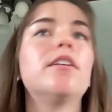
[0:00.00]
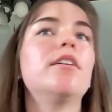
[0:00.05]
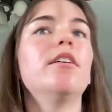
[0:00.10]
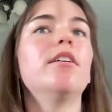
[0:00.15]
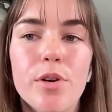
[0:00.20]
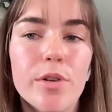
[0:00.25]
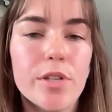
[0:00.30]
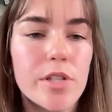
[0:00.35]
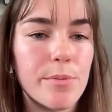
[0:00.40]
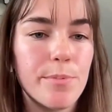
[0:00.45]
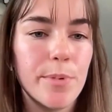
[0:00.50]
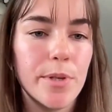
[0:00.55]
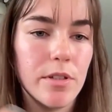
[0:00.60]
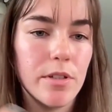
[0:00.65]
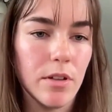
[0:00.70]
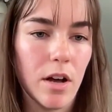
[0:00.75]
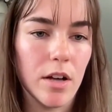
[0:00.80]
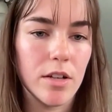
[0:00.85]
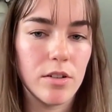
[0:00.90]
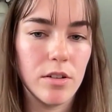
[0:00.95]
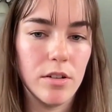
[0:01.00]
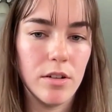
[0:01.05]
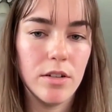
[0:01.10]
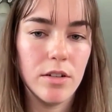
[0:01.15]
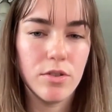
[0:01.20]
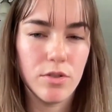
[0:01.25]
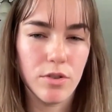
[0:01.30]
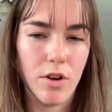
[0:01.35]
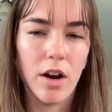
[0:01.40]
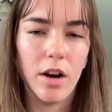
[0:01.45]
So it just builds a lot
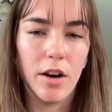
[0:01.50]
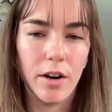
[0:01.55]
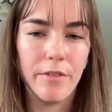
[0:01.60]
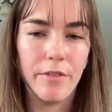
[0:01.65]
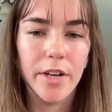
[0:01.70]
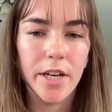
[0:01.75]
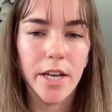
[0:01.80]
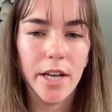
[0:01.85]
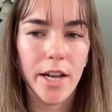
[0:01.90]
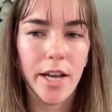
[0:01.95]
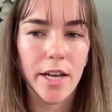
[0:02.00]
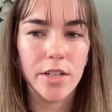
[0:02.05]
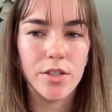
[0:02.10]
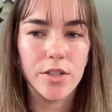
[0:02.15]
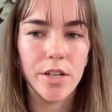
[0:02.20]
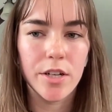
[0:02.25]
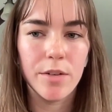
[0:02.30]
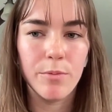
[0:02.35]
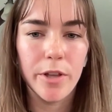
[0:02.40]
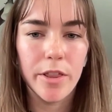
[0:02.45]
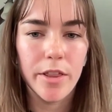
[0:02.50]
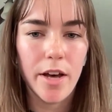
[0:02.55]
stronger of a connection with